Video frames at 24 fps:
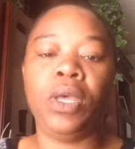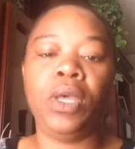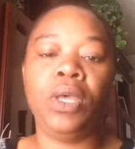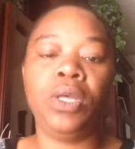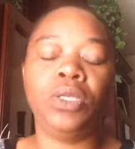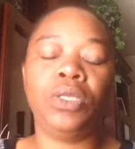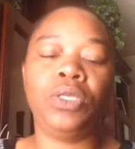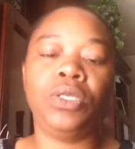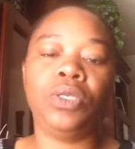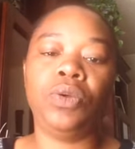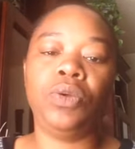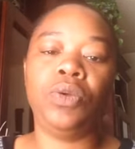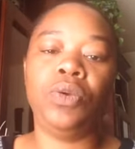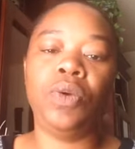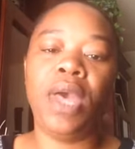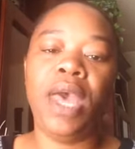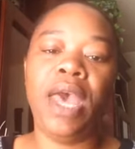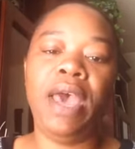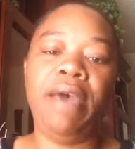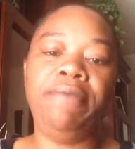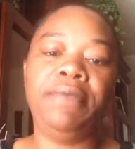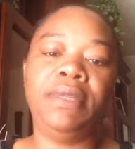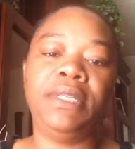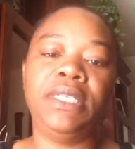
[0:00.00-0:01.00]
So you
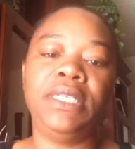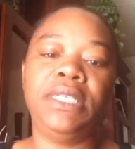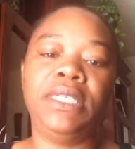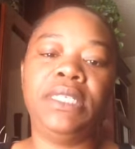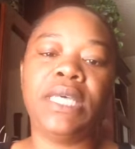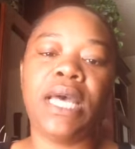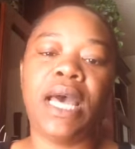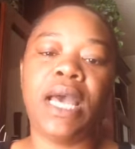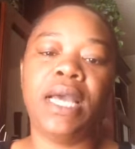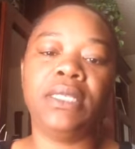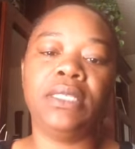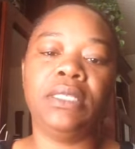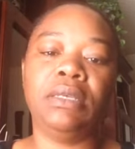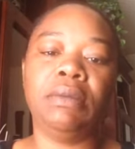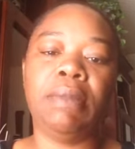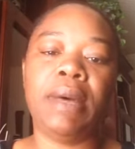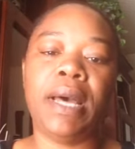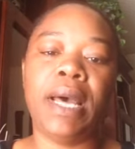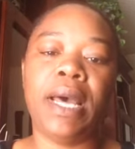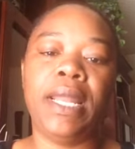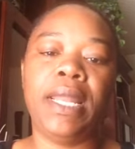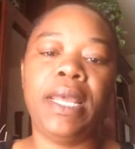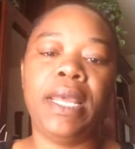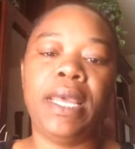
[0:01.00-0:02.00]
have to detox the
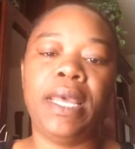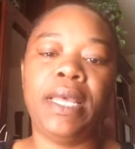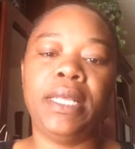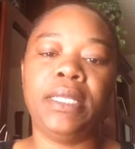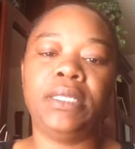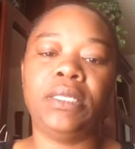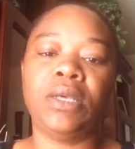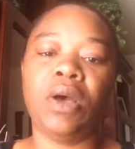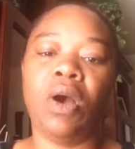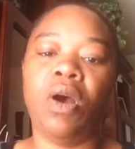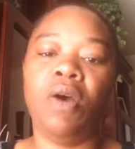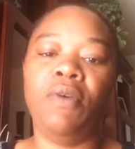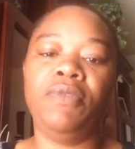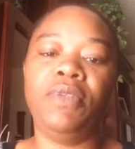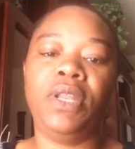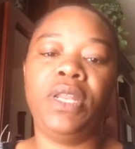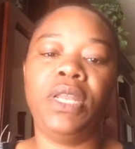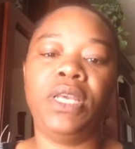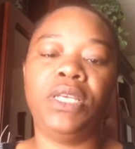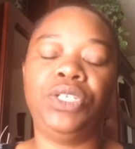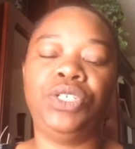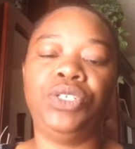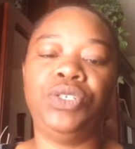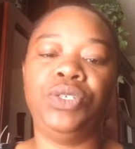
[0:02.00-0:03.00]
body as
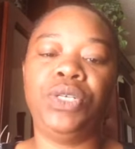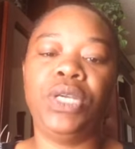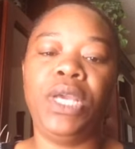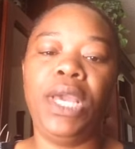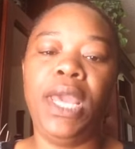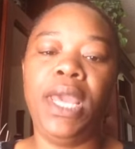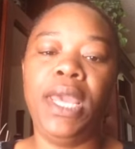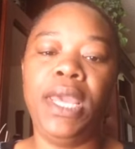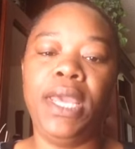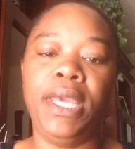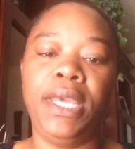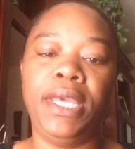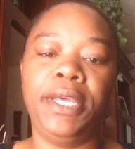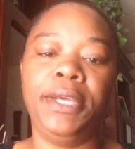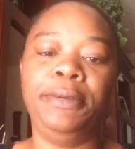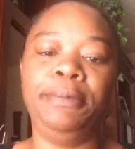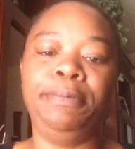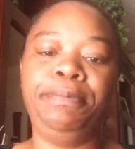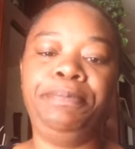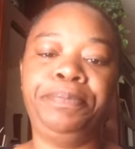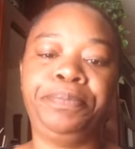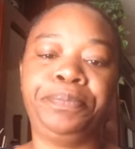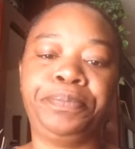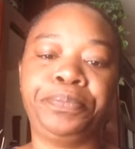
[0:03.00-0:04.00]
often as you
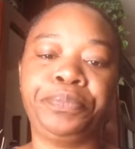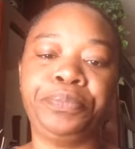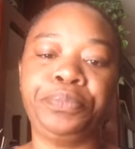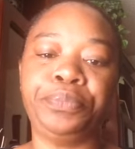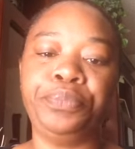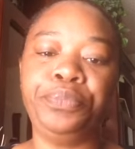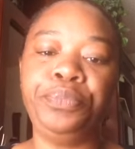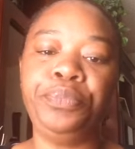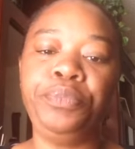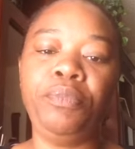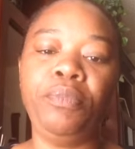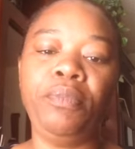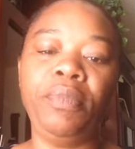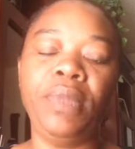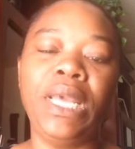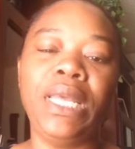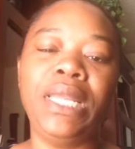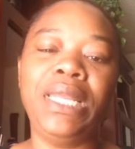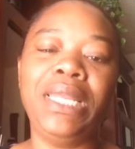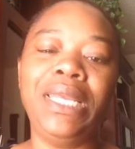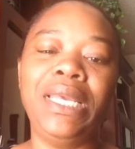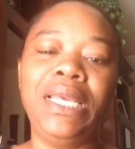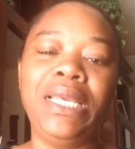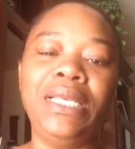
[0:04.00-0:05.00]
can,
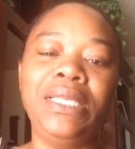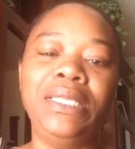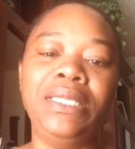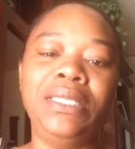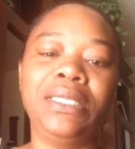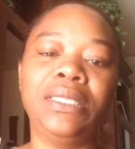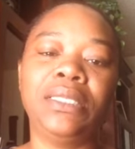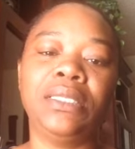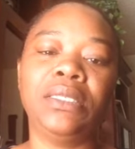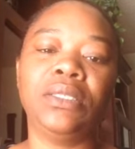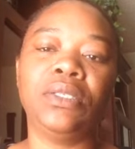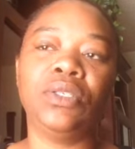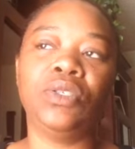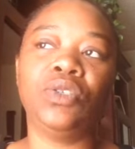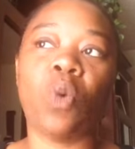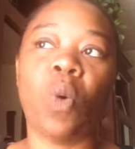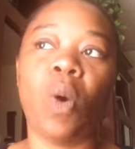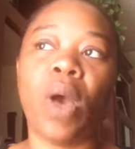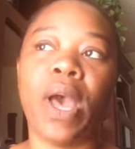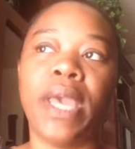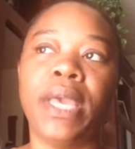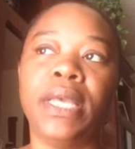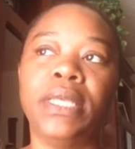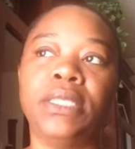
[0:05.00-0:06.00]
at least
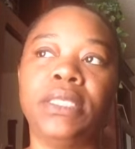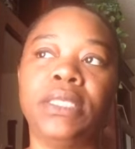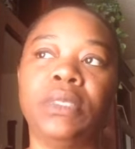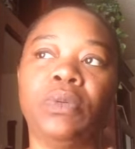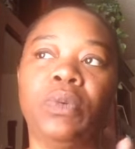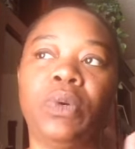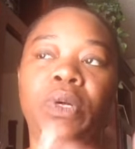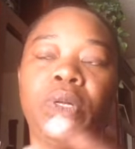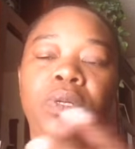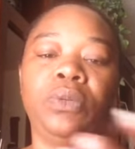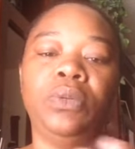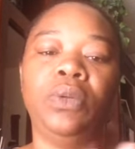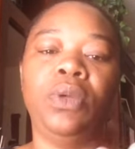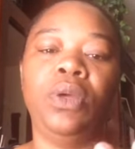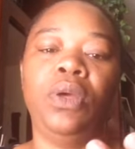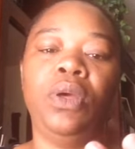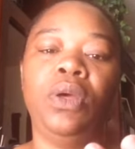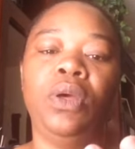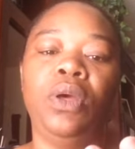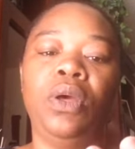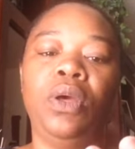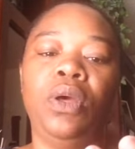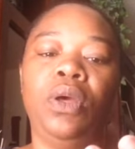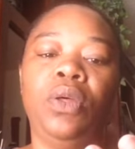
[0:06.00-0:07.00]
twice, well,
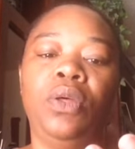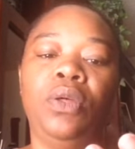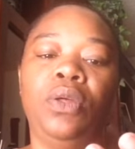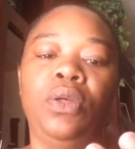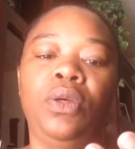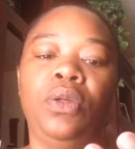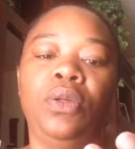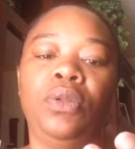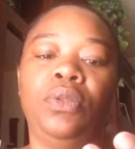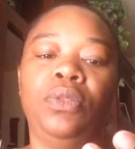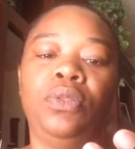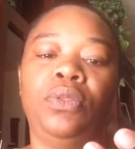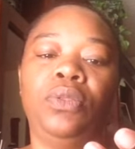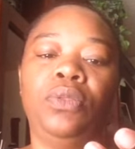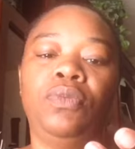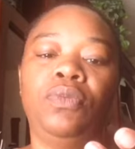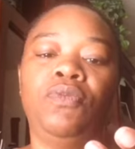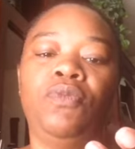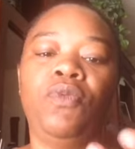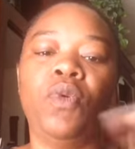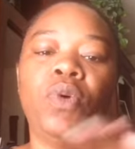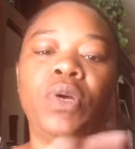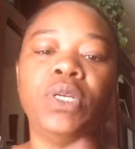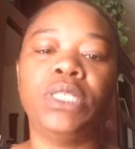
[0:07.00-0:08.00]

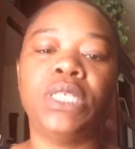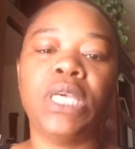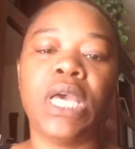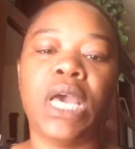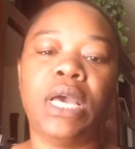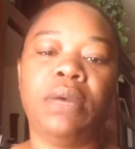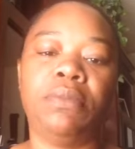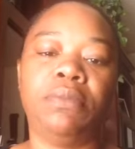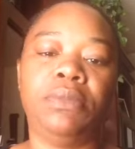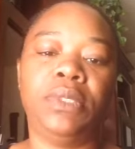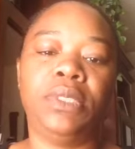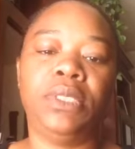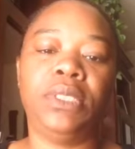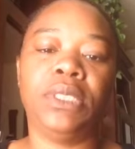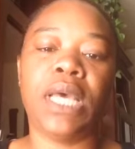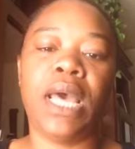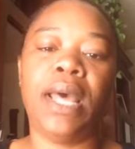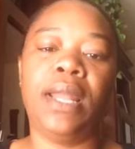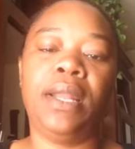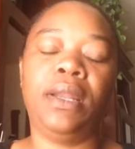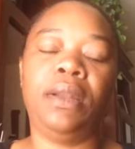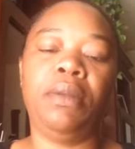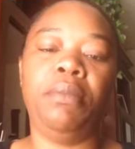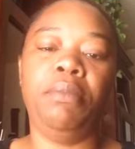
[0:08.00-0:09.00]
four times
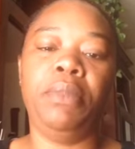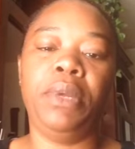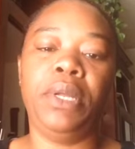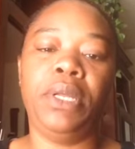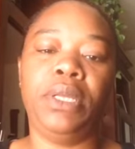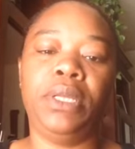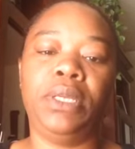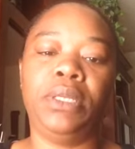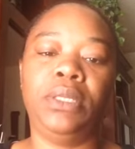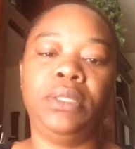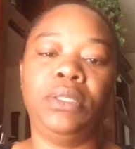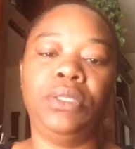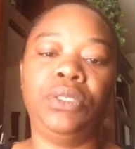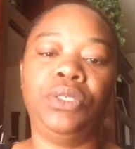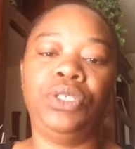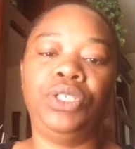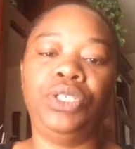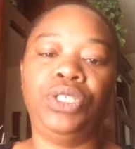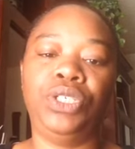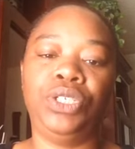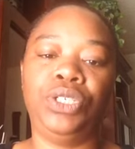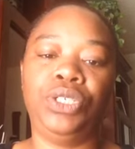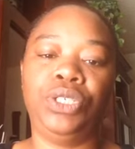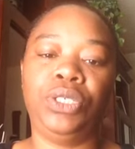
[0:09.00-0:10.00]
out of the month you
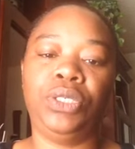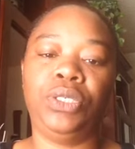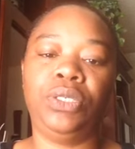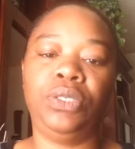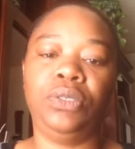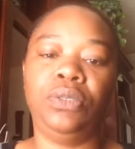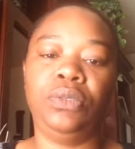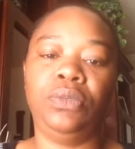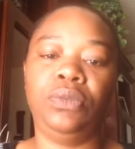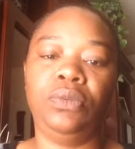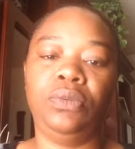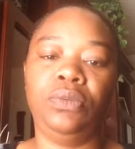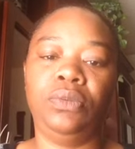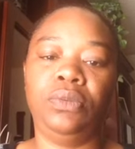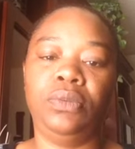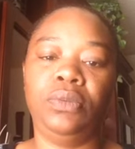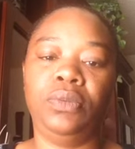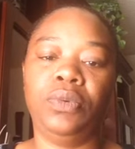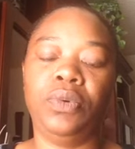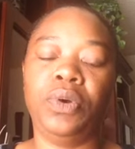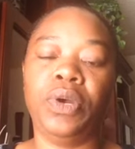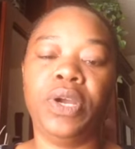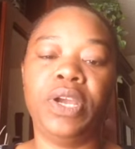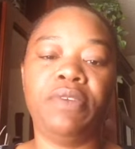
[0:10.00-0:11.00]
should,
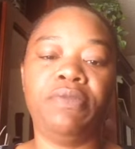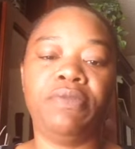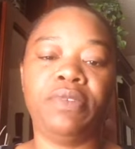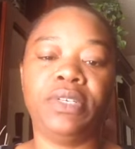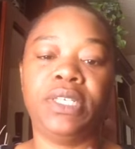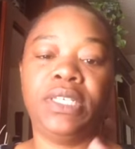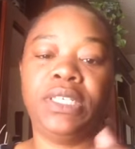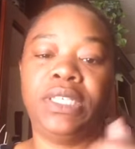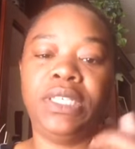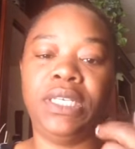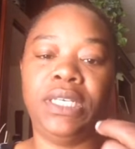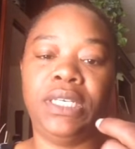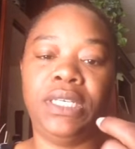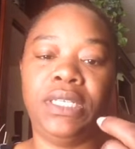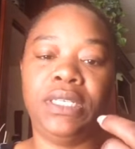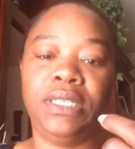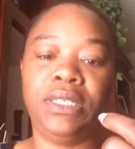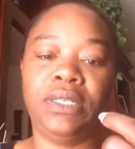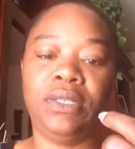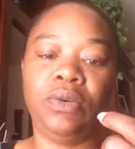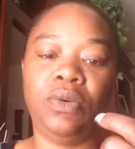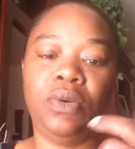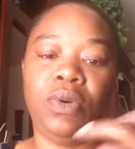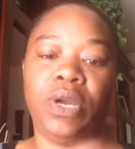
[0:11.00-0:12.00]
or every
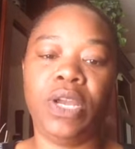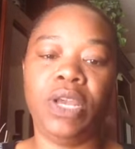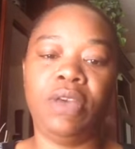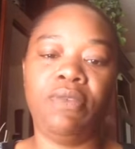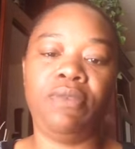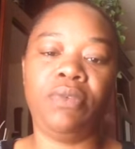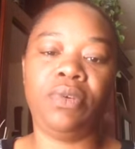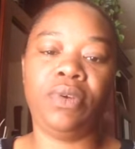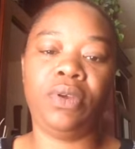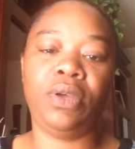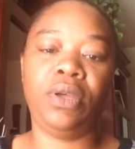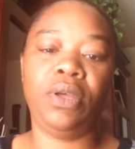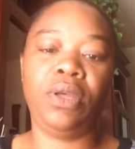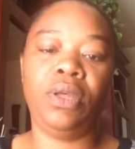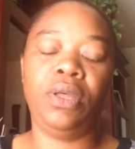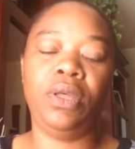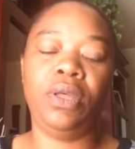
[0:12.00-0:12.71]
season, or every